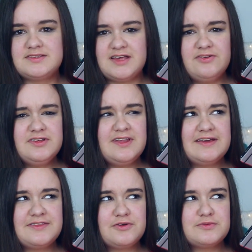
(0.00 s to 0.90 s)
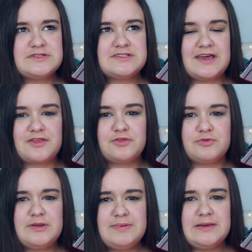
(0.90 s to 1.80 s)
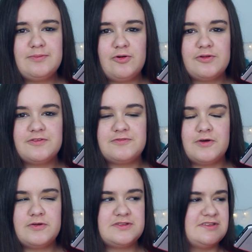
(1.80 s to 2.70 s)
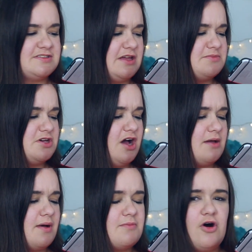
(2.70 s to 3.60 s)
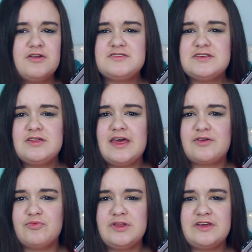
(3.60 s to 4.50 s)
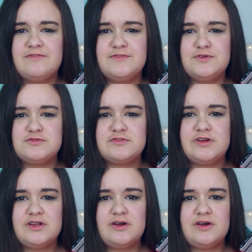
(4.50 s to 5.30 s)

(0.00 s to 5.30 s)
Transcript: It sounded like there was like three people on the phone at the same time. I'm honestly like really confused right